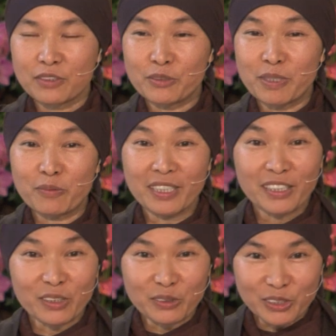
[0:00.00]
You may want to
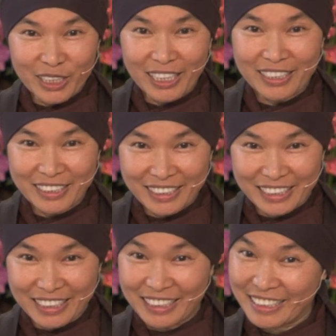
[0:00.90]
close your eyes.
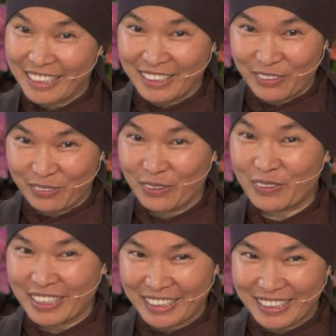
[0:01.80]
It's easier to
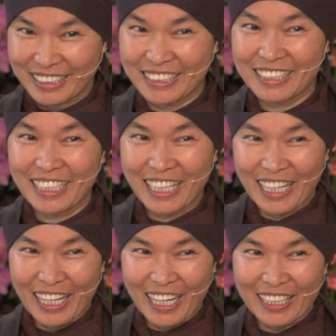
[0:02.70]
focus
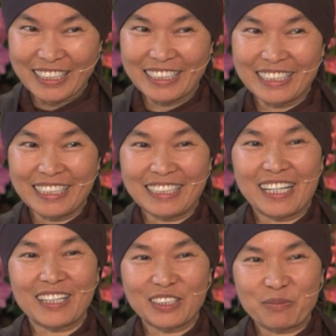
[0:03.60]
on
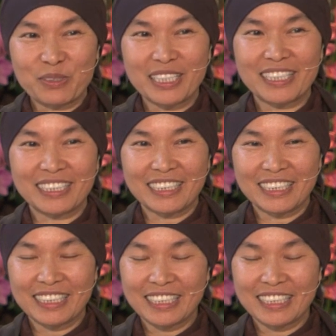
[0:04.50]
the breathing